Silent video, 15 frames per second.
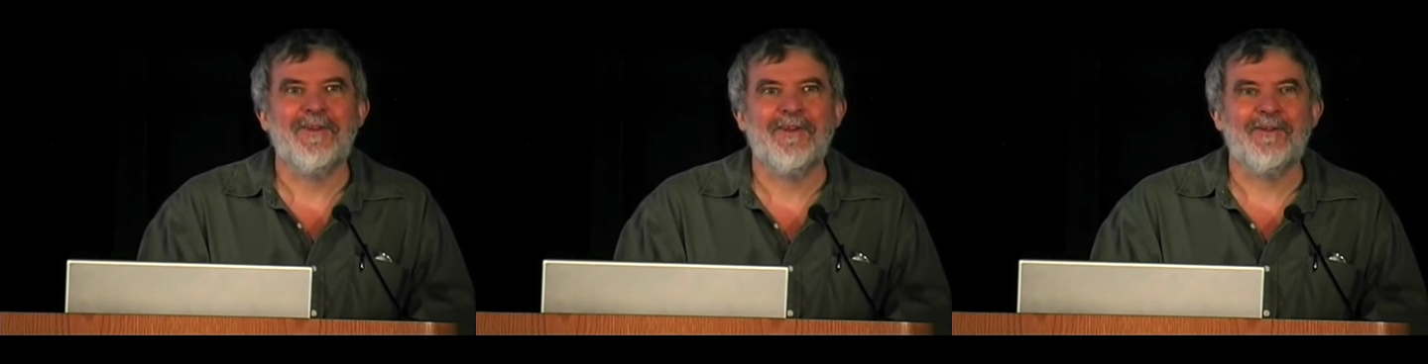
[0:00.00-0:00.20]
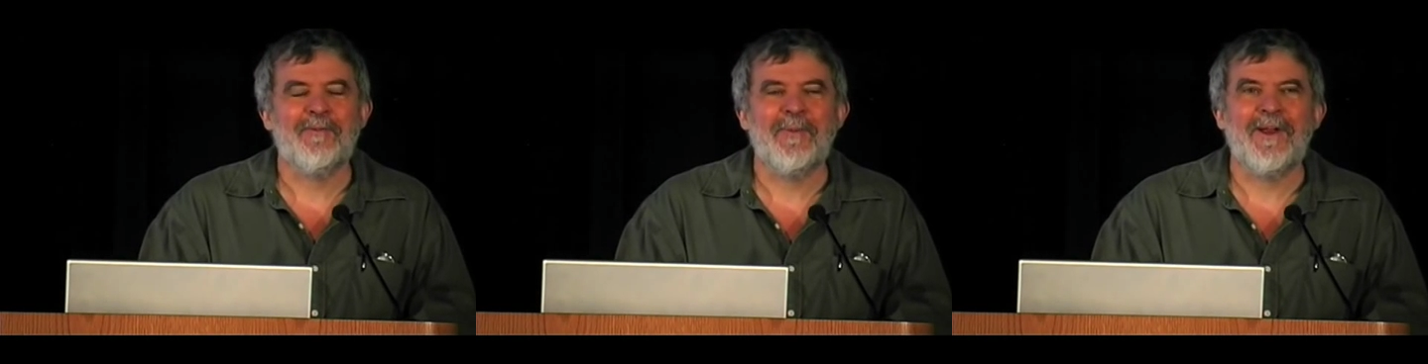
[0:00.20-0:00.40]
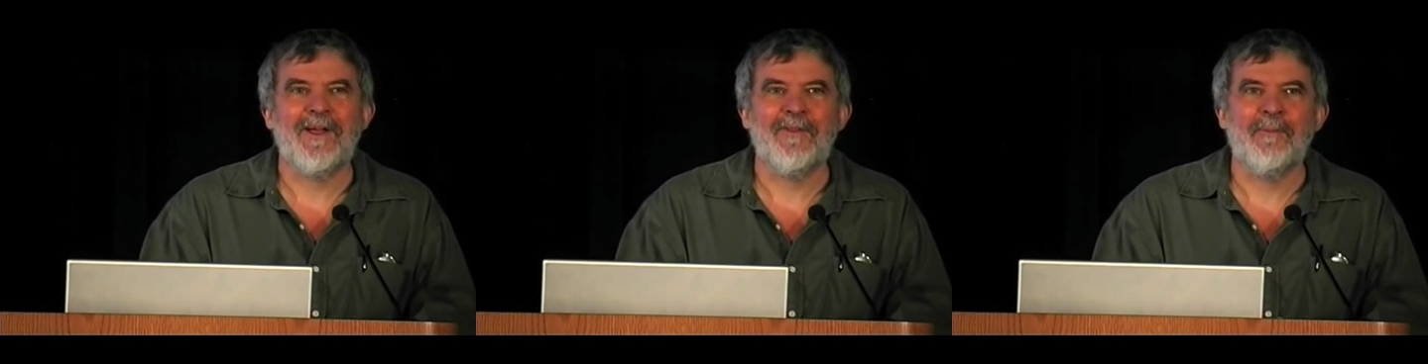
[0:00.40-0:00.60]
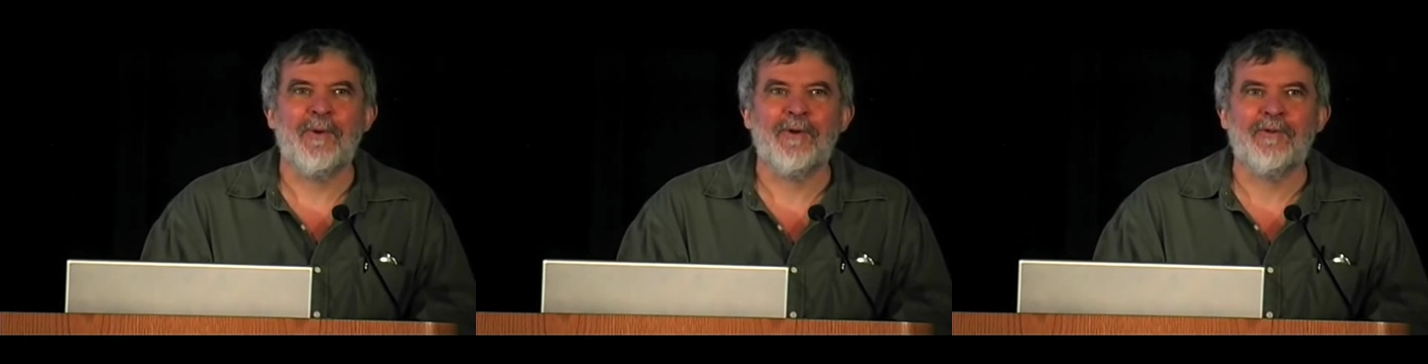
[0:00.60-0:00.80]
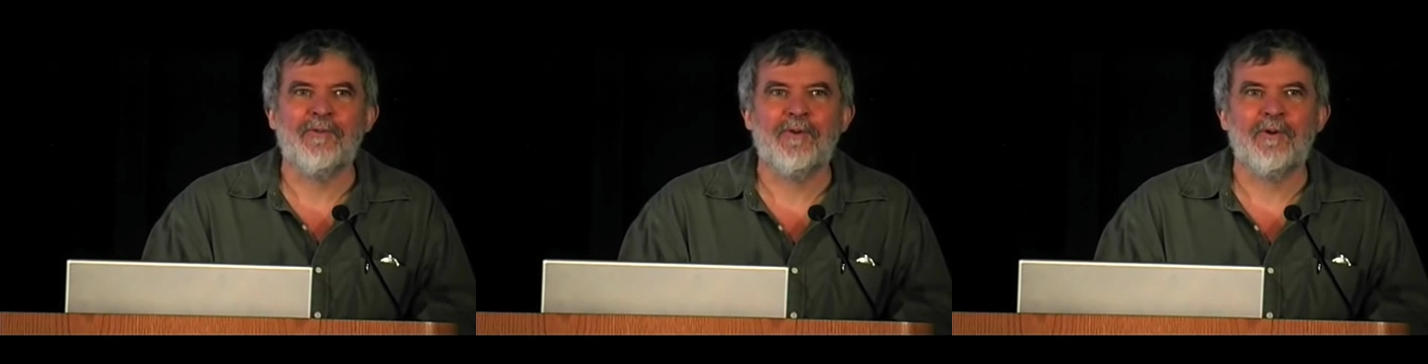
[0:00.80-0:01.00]
It's been on the
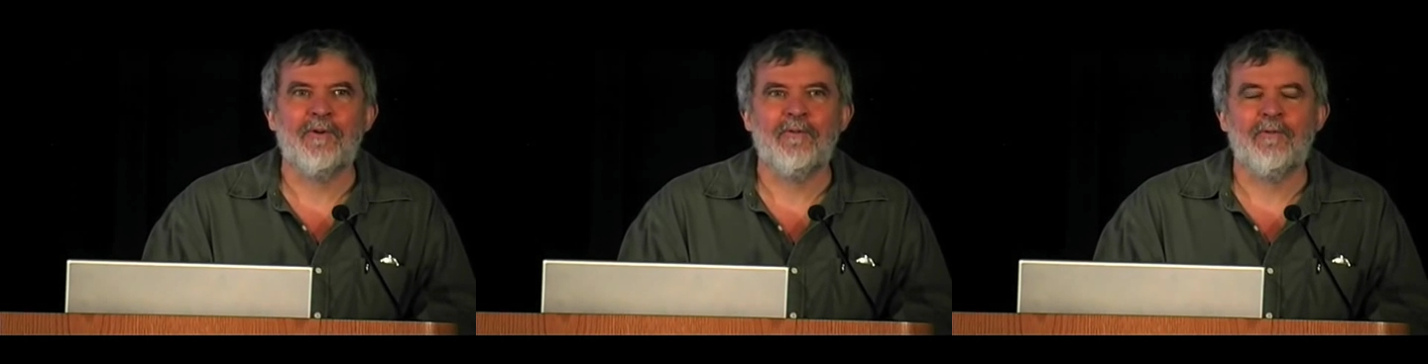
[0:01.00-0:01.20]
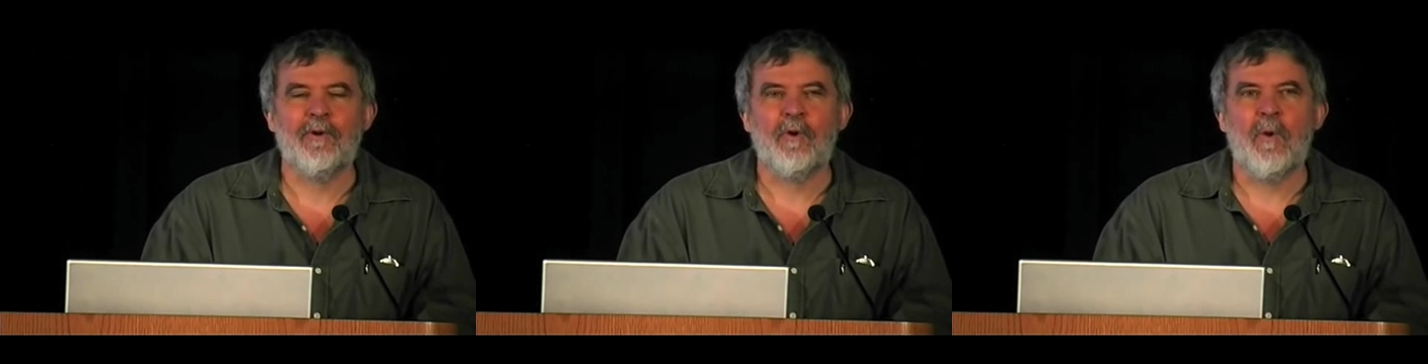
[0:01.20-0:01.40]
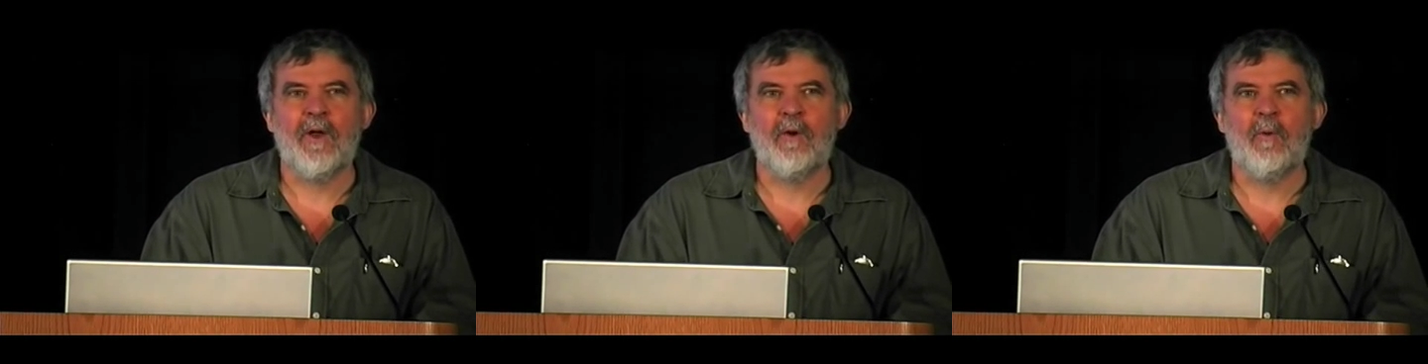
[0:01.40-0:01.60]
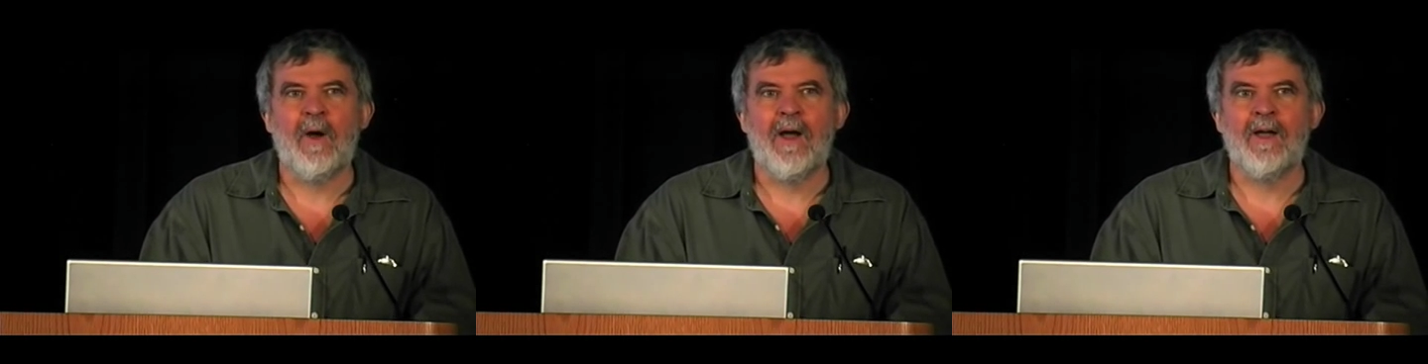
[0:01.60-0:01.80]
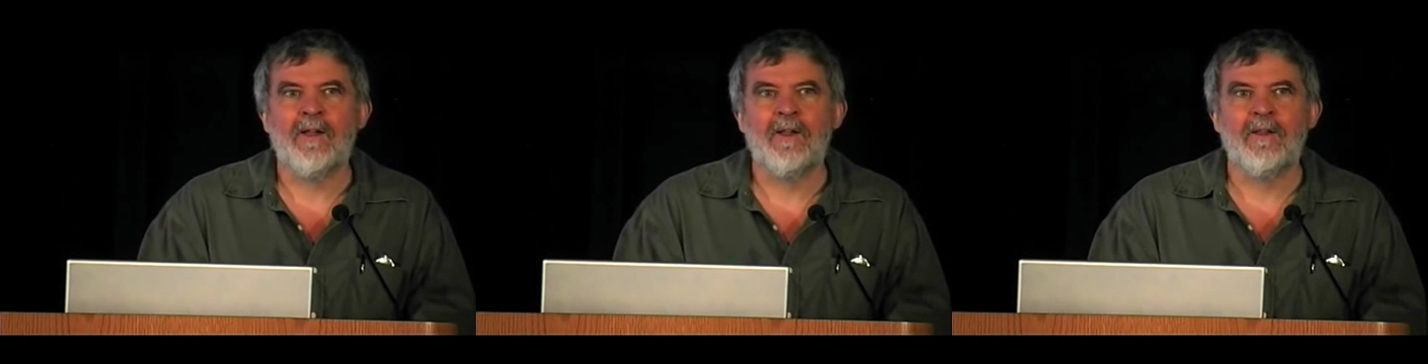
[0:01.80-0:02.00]
books for quite a
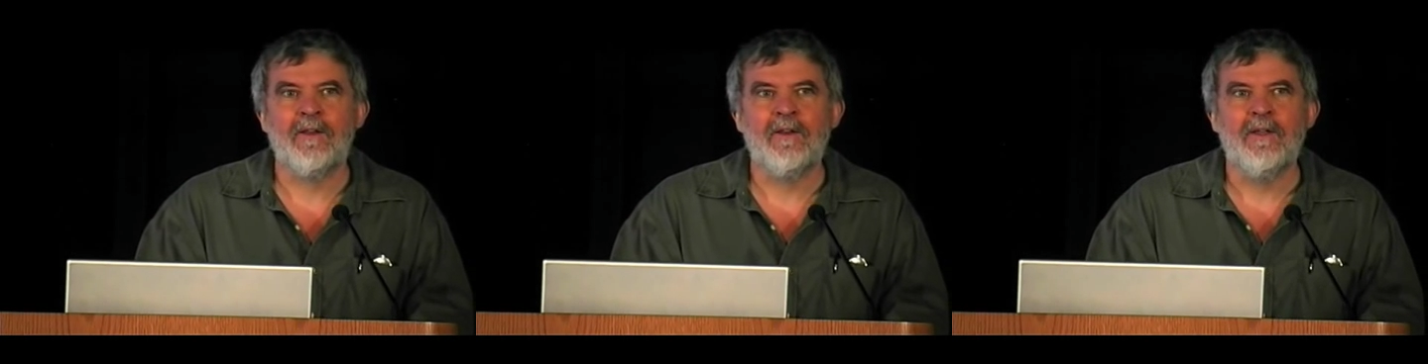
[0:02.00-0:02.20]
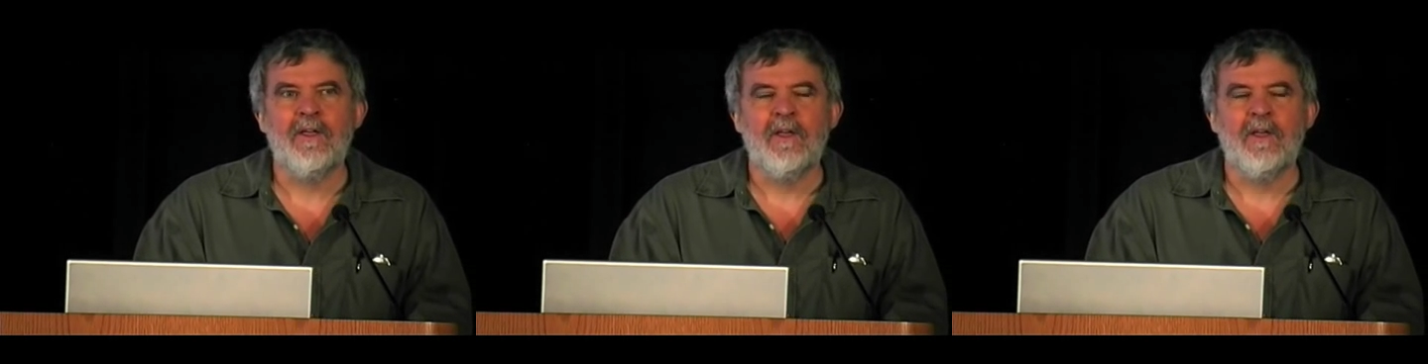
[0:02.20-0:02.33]
while, and